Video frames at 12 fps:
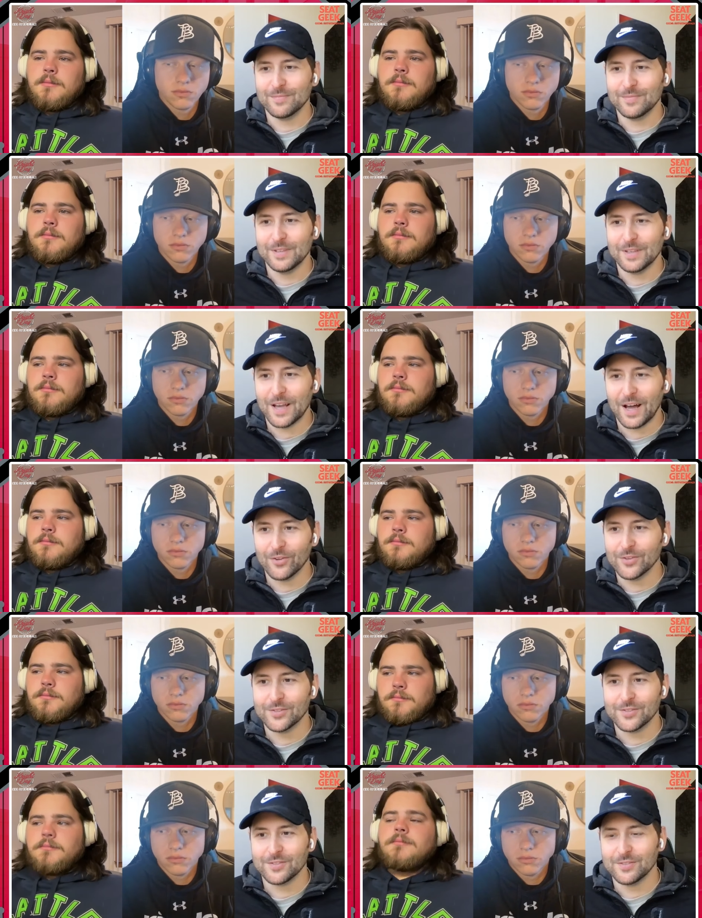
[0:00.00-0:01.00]
Speaker 1: in
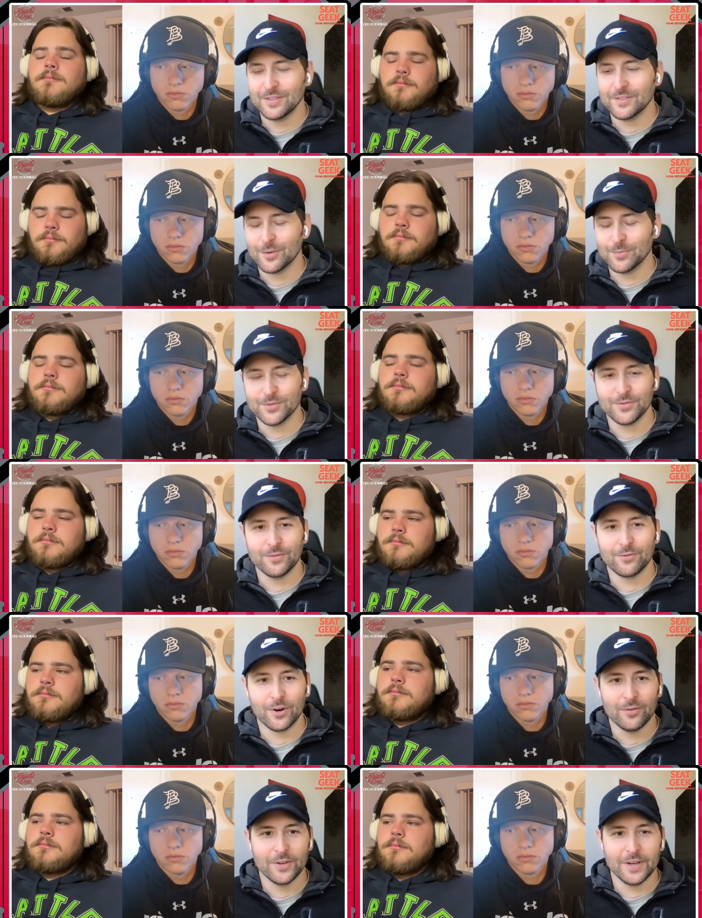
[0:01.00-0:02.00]
college in terms of in
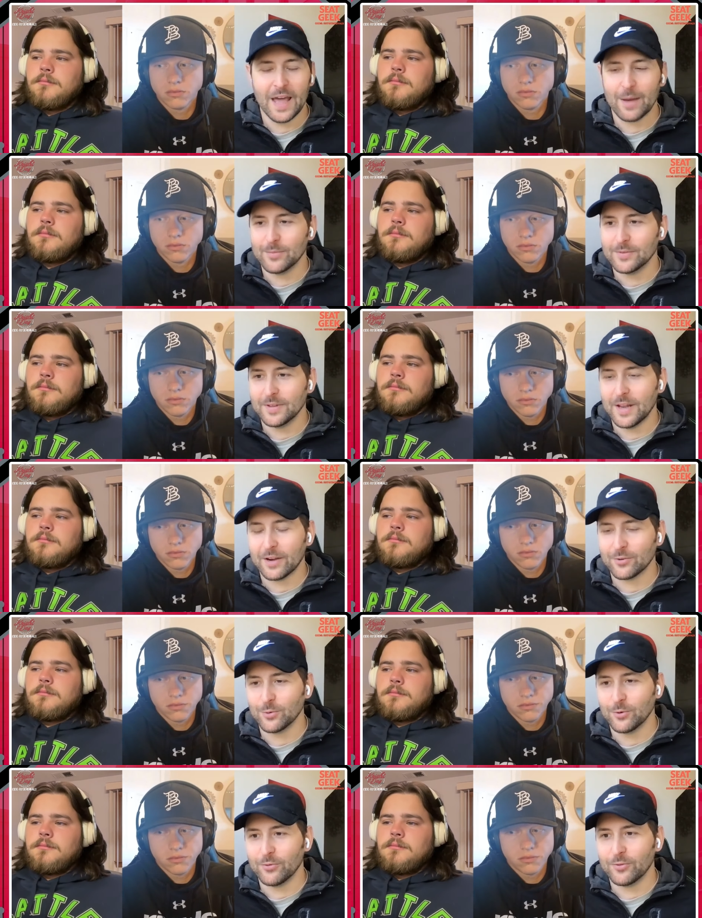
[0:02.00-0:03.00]
front of an, an
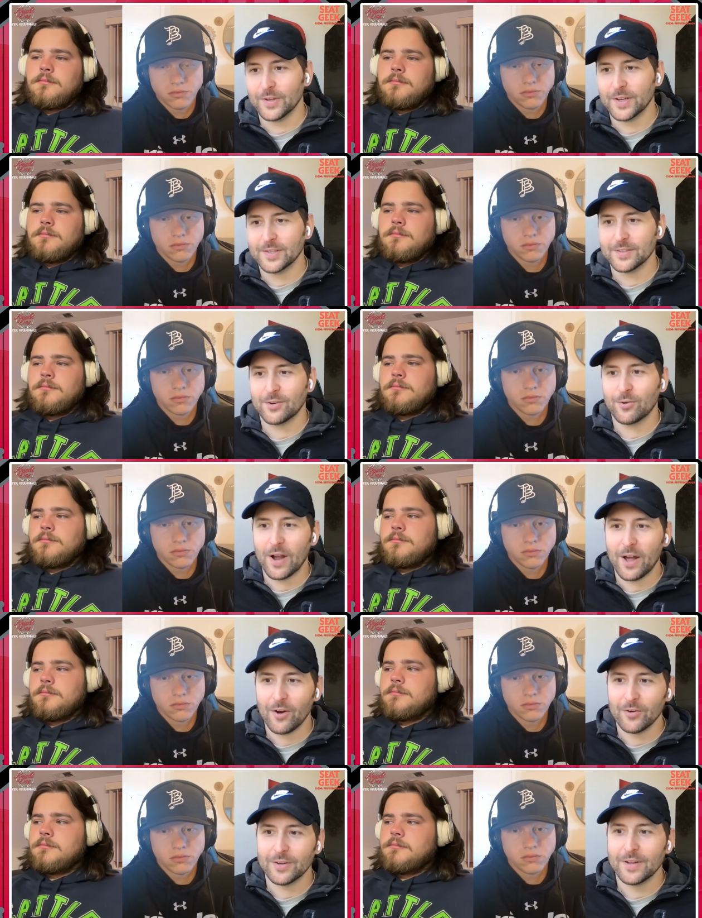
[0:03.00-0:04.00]
actual uh,
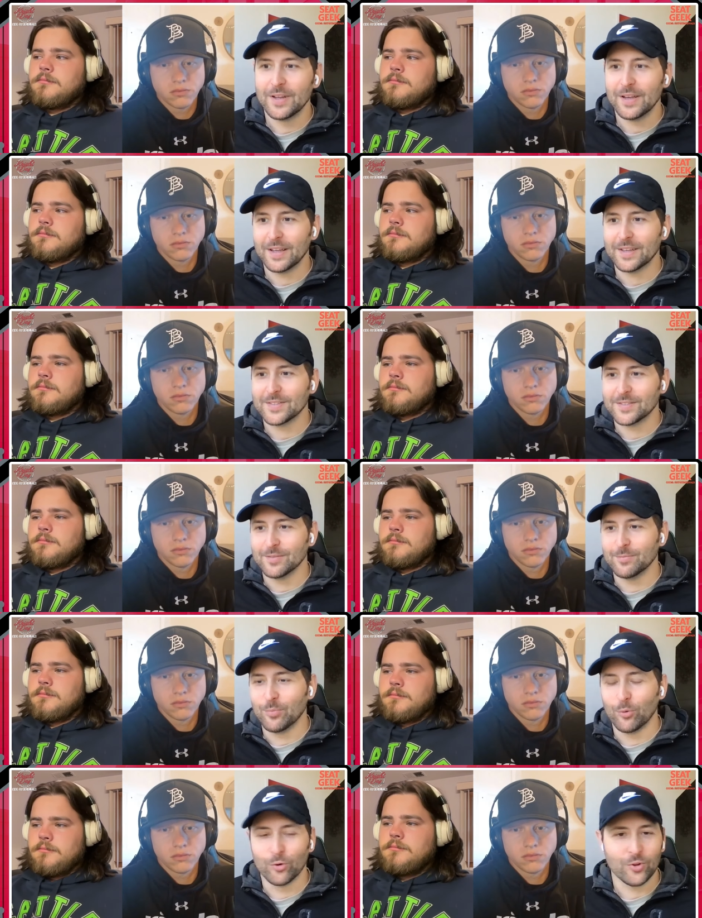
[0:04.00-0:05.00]
crowd against the
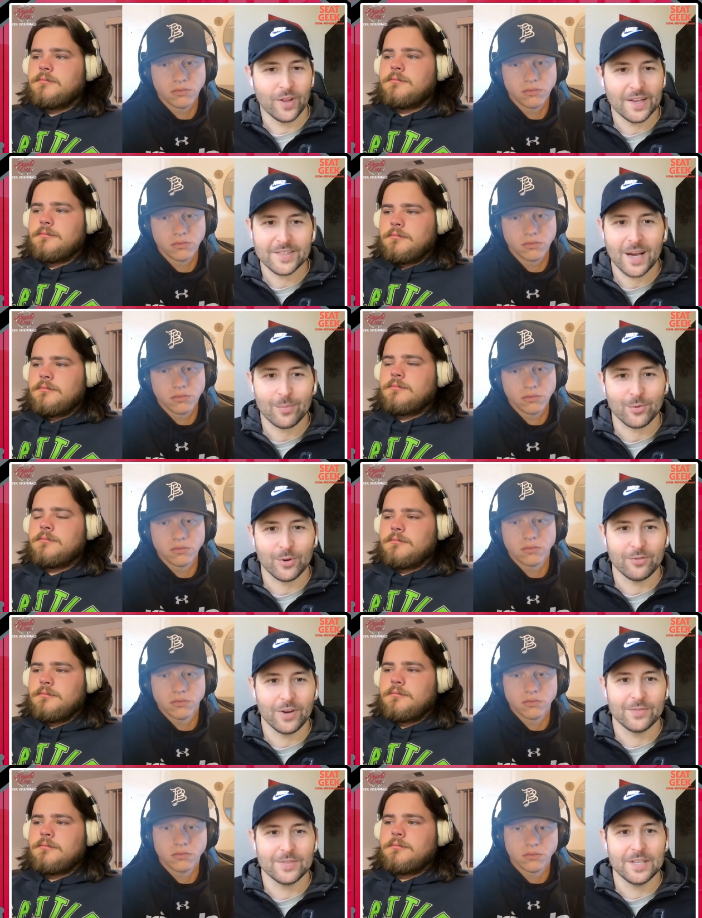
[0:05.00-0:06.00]
borderline top
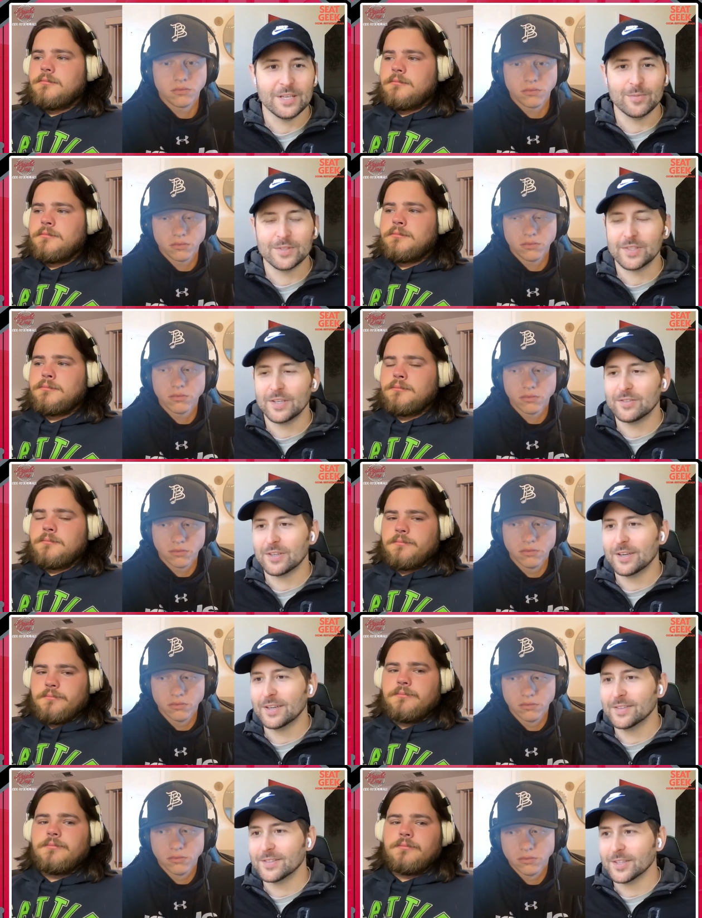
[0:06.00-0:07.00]
25 team in St.
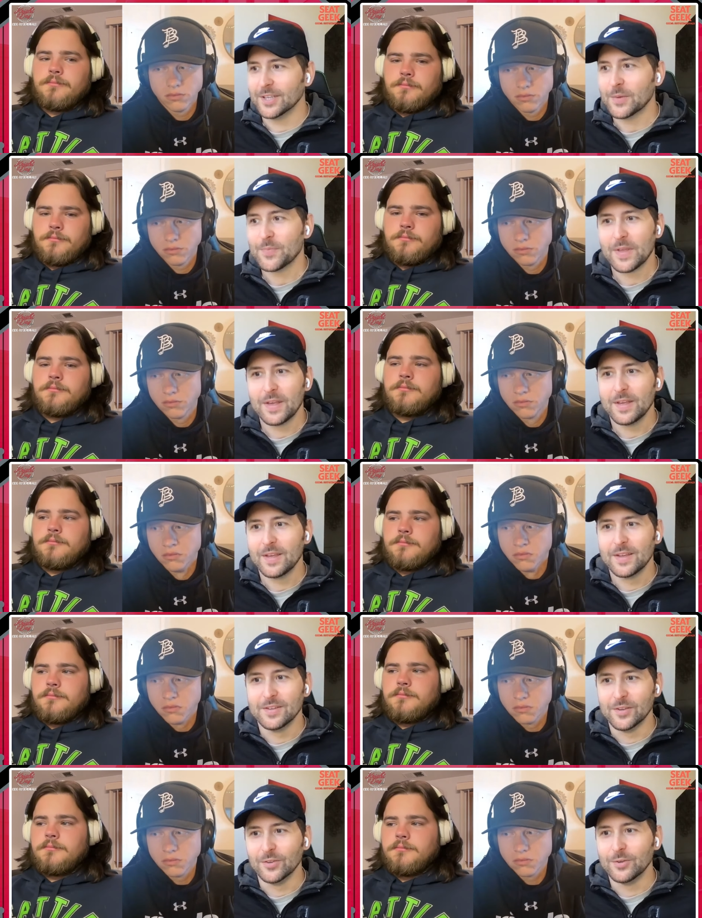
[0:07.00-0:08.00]
John's. Like
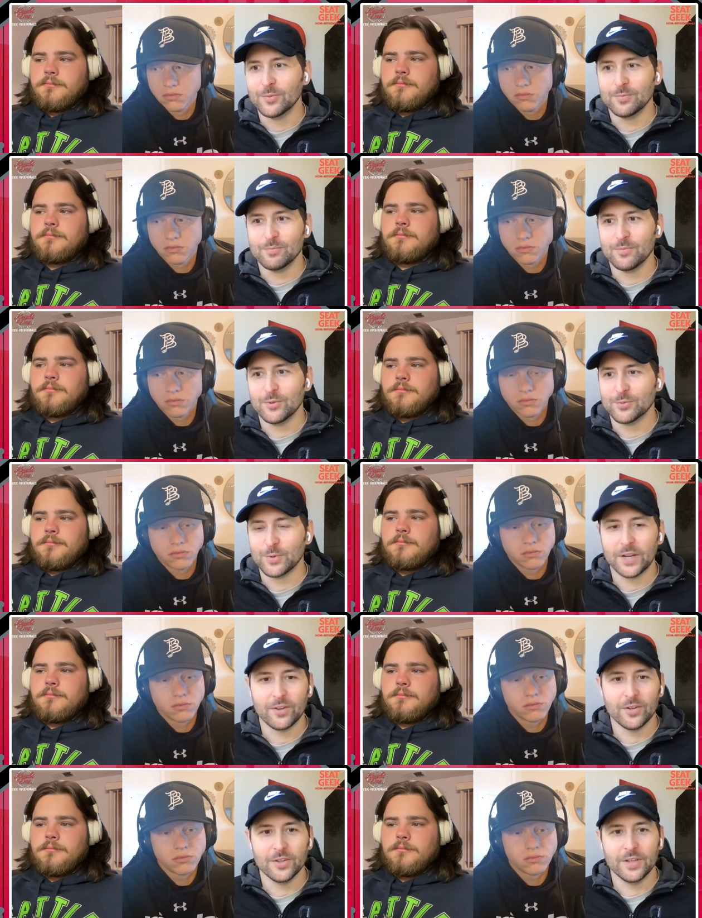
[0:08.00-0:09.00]
Dylan was
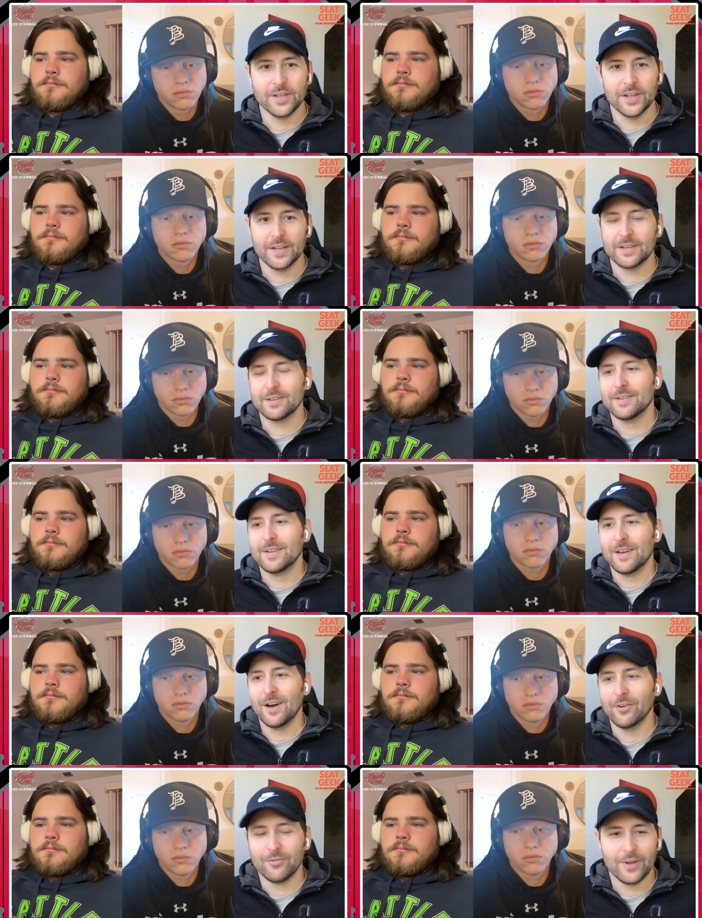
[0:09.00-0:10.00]
regularly like
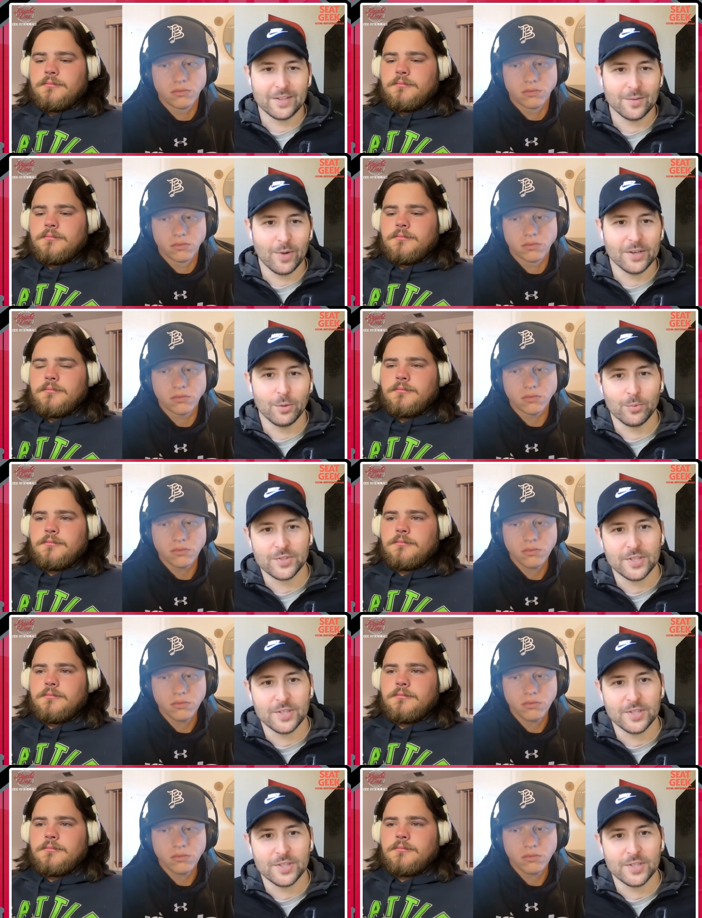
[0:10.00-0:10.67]
unaffected by double